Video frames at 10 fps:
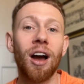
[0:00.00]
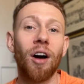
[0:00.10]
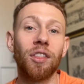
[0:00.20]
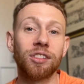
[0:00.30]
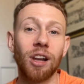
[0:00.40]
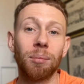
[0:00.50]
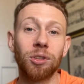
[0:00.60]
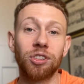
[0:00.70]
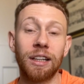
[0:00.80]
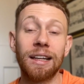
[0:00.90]
on the slot
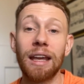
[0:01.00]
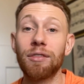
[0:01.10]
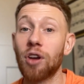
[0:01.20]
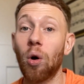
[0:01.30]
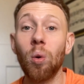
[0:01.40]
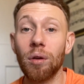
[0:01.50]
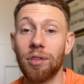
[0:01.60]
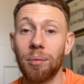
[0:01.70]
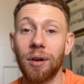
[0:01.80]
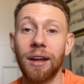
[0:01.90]
machine, if not all of
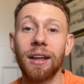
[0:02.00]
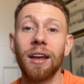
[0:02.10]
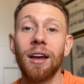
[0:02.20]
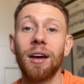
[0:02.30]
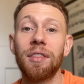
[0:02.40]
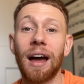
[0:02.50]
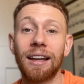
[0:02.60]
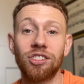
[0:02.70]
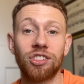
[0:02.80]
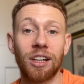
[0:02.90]
the money, that
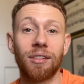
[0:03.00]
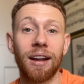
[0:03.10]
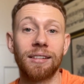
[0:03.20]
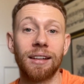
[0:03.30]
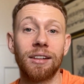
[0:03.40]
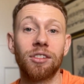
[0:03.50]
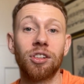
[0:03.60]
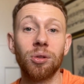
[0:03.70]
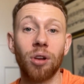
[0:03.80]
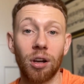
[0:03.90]
is generating
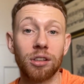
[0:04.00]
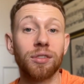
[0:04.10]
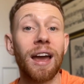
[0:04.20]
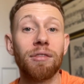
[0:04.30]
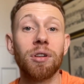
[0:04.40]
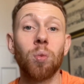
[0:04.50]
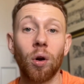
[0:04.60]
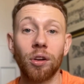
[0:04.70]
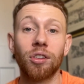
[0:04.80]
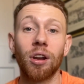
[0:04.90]
$2 for every
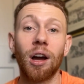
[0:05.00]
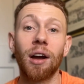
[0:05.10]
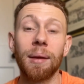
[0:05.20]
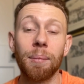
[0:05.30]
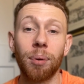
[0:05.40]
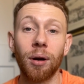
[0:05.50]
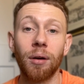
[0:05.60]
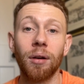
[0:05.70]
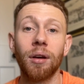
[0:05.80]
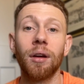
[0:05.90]
$1 I input.
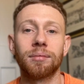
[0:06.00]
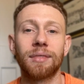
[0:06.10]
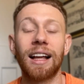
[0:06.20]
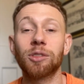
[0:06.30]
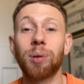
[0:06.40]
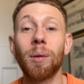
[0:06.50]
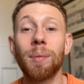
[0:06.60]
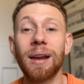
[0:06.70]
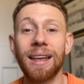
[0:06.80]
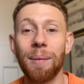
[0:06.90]
Now, that's
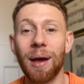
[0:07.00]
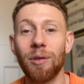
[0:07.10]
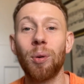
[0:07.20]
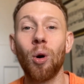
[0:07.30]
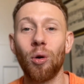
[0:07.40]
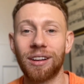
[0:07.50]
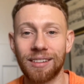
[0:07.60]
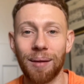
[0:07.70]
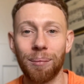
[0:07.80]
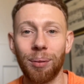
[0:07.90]
probably a bit of a poor
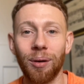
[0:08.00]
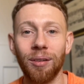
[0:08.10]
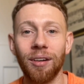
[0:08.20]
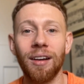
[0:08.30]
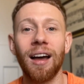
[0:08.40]
example.